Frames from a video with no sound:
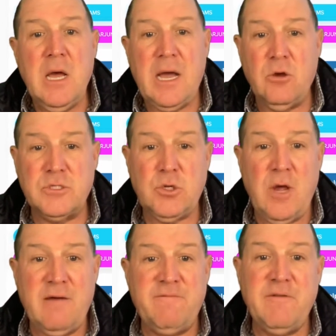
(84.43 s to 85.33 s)
I also
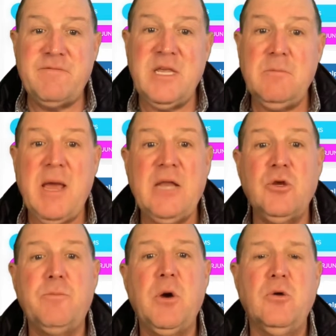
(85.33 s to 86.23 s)
have 15
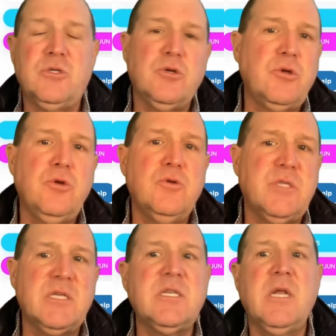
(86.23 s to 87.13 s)
manual posts. You'll use
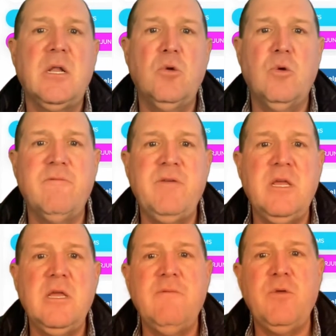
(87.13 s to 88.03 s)
this in
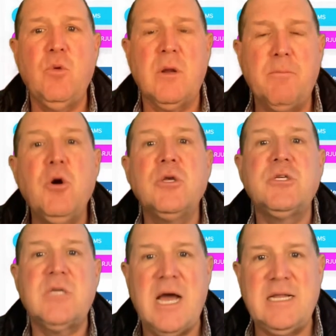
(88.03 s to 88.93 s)
HelloWoofy if you want to
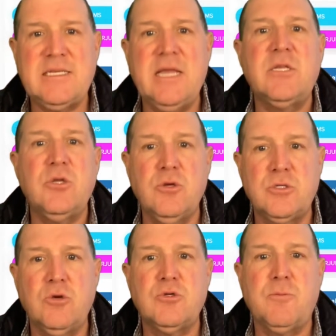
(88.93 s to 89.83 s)
push content to your
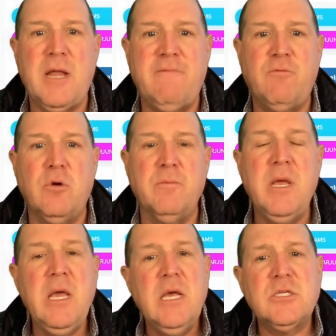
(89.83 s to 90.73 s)
social platform.
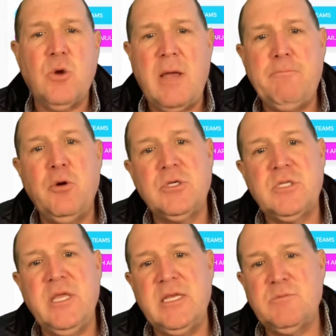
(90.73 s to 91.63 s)
So I push
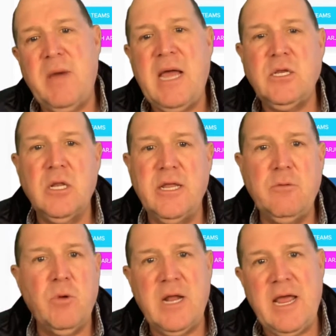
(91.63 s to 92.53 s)
things manually
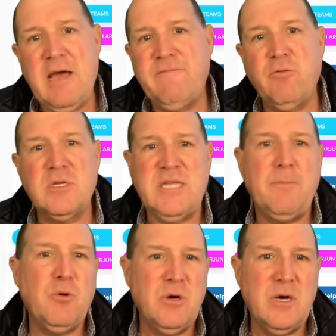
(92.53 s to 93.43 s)
when I have, for
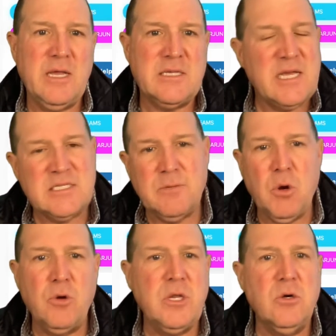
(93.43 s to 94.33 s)
example, a
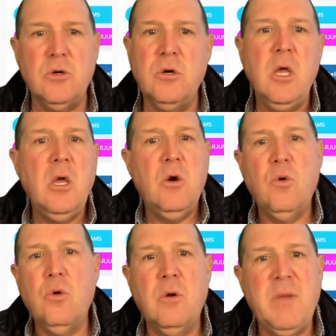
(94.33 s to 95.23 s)
testimonial,
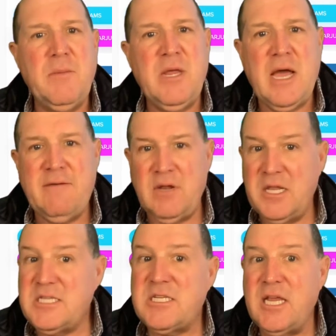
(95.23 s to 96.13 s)
or maybe I have a
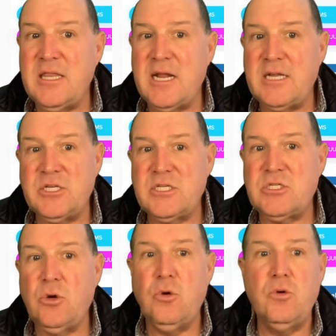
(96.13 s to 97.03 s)
listing that I just
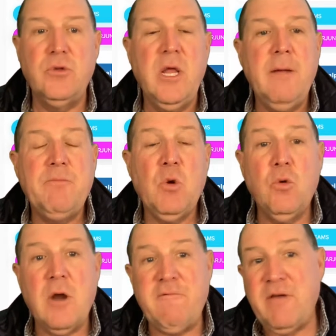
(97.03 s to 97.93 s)
sold,
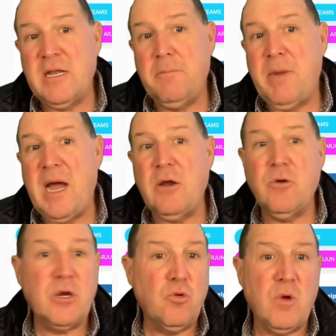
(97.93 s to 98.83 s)
or I found a
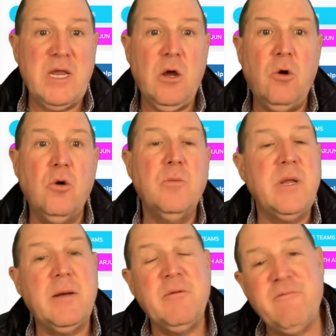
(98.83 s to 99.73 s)
buyer, a great home,
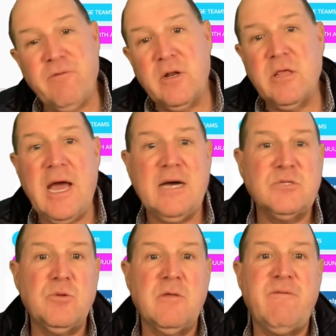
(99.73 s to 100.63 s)
and I'm in front of the
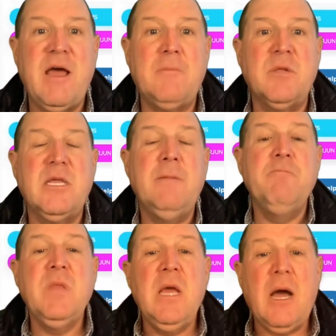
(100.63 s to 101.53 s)
house with the family.
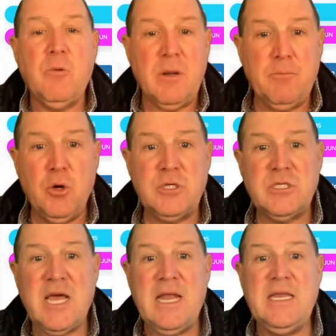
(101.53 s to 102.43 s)
I want to push
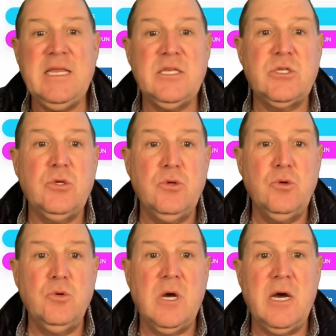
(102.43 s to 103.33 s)
that
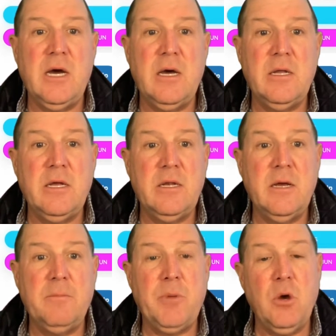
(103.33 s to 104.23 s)
into
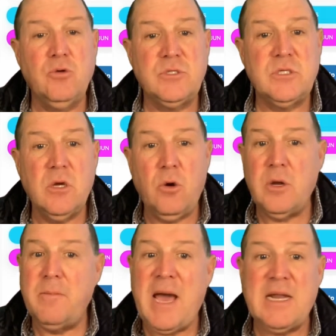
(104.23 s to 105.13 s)
a post
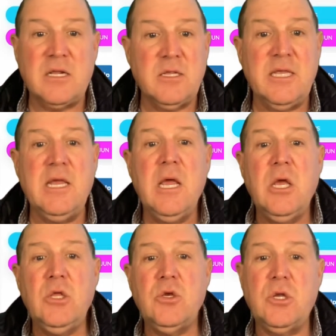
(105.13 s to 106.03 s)
automatically.
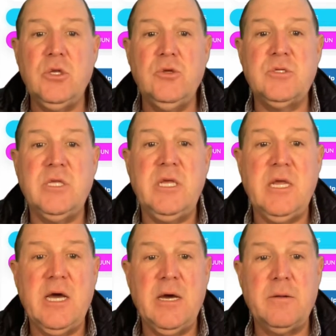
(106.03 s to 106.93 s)
You could use
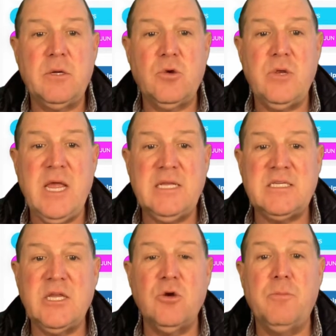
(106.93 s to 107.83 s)
the create
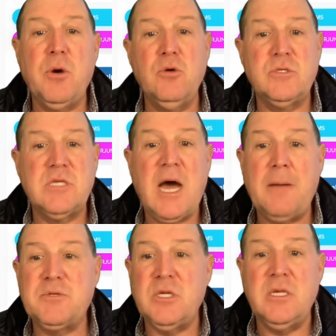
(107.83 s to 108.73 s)
single post
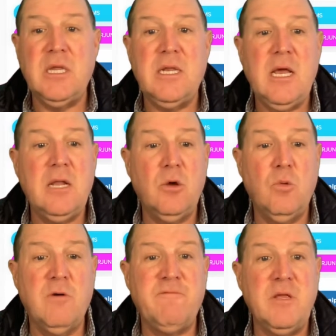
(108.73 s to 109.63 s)
option in
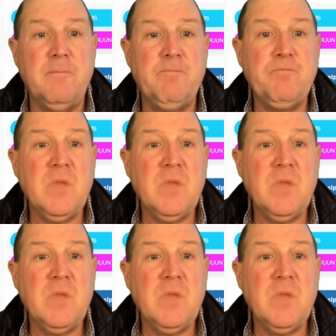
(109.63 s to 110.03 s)
HelloWoofy.